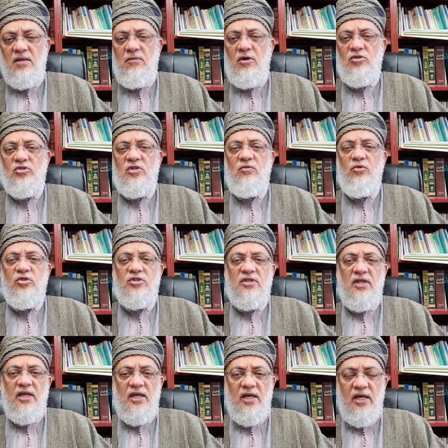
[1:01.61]
muezzin would
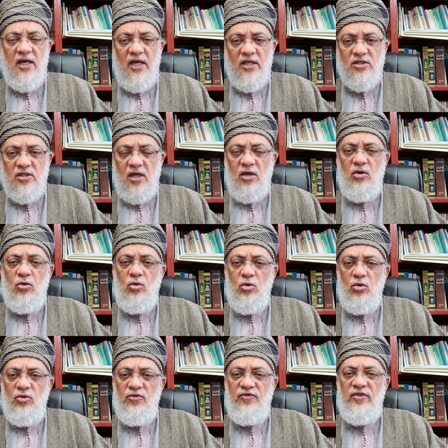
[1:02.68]
say, Sallu